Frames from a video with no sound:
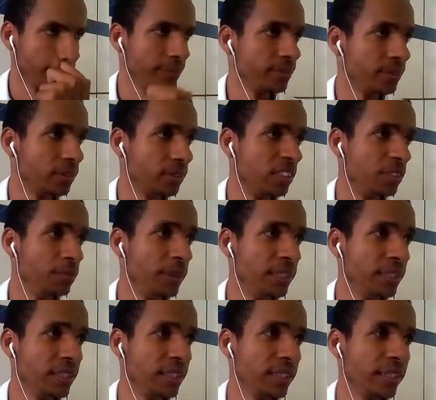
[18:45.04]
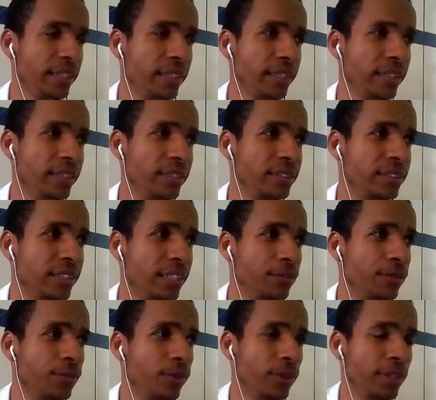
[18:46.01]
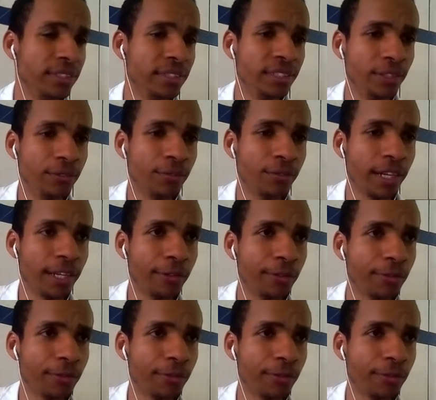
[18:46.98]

So it's basically state 4 and state 5.